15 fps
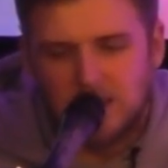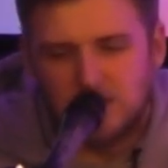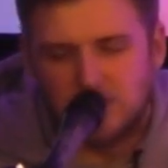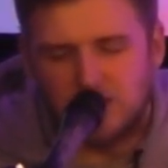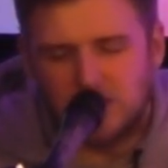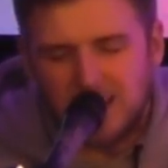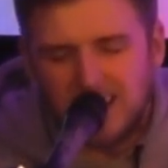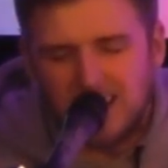
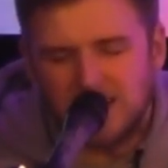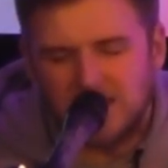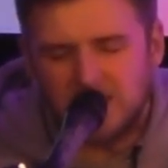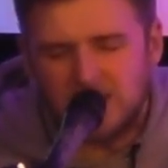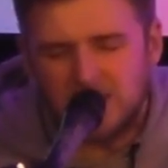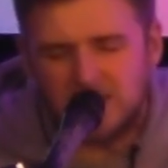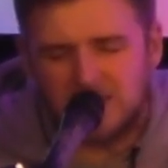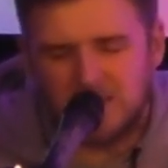
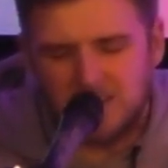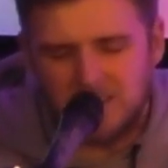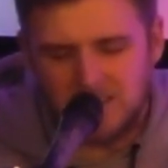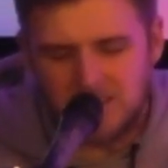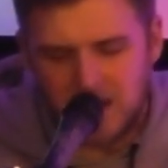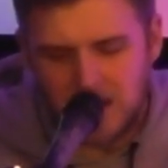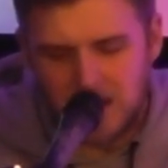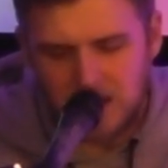Jesus, the
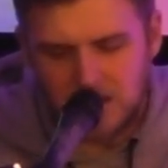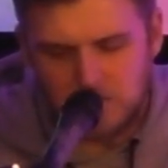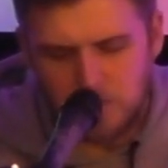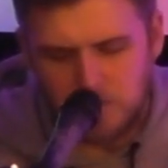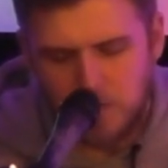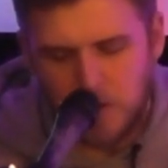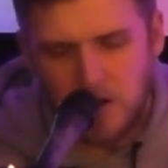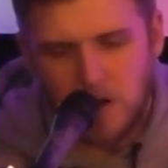name
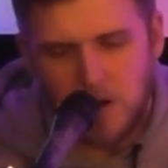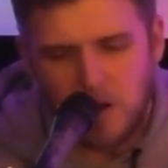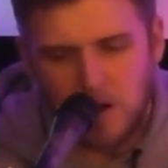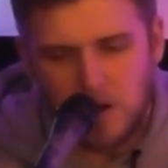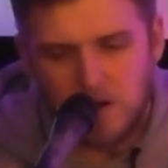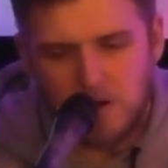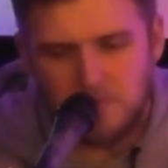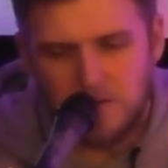
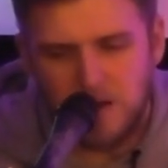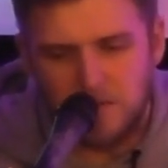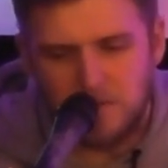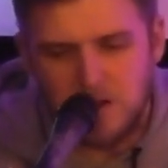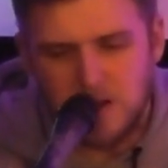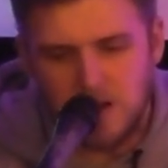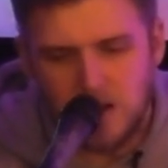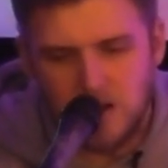above
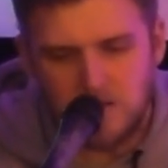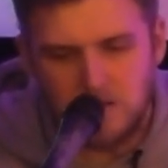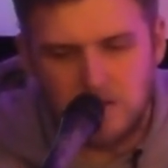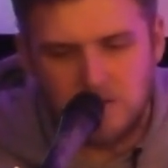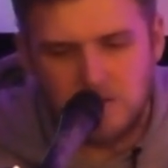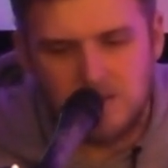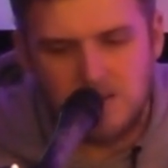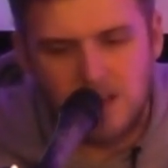every
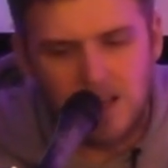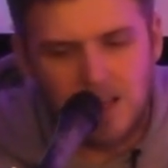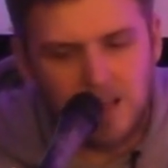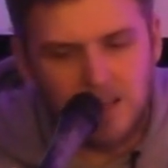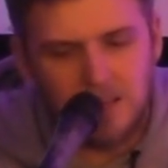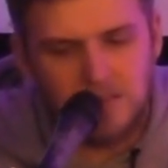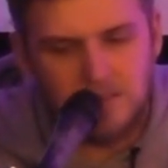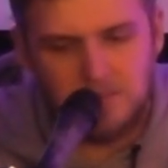other
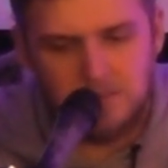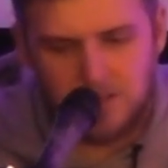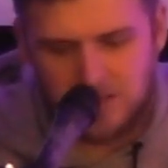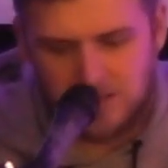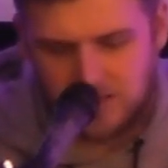name.